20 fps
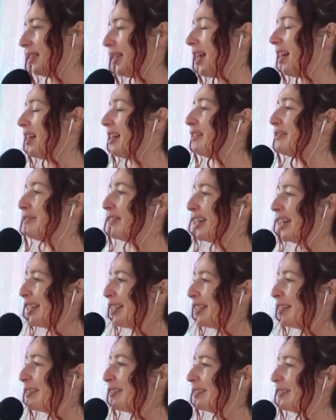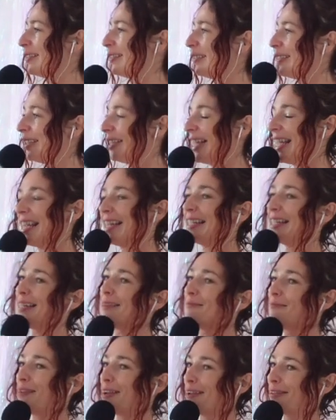I invite you to take a
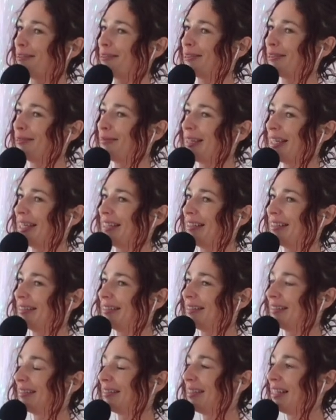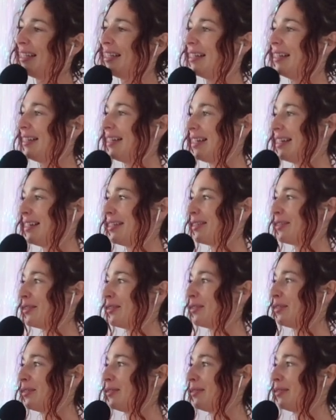deep breath with me.
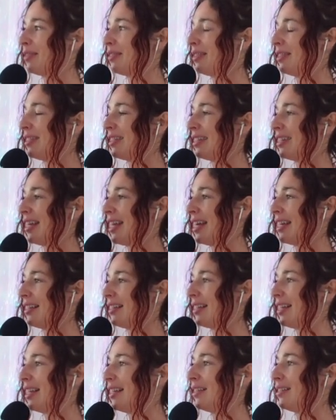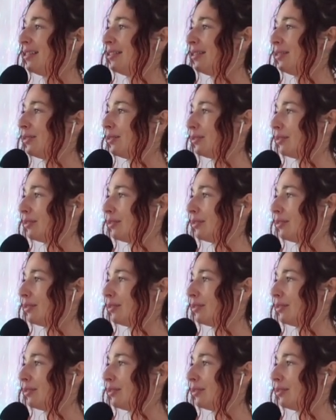So just exhale